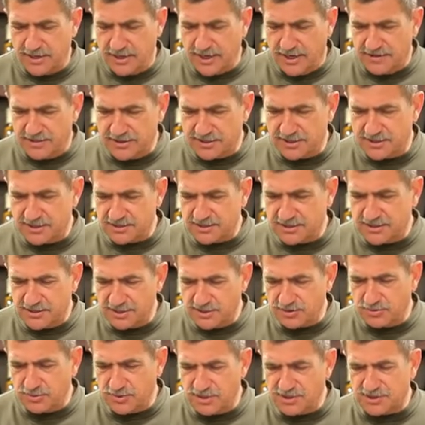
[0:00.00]
And this is
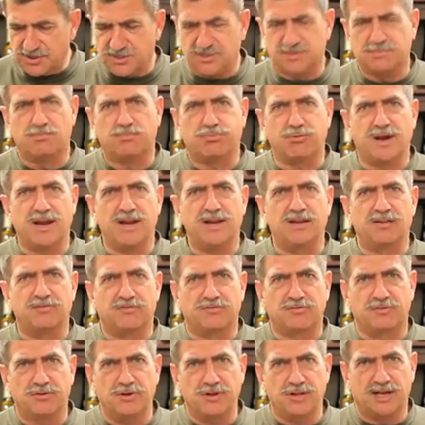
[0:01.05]
this one is just bright and
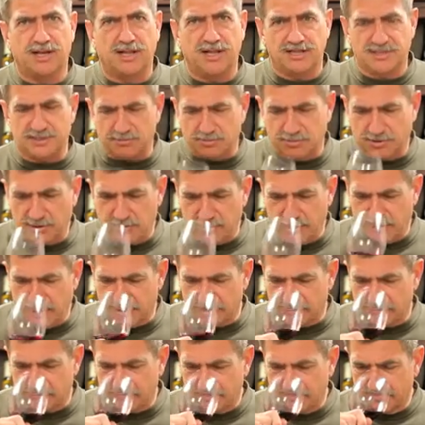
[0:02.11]
fruity, got lots of
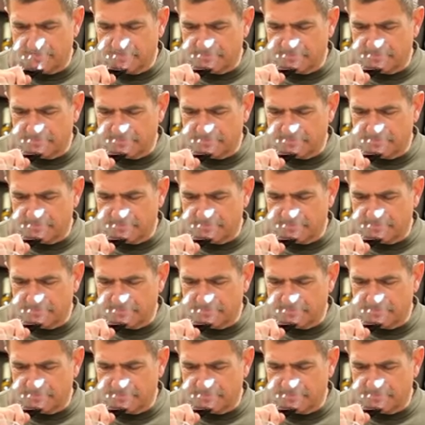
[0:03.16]
blueberries and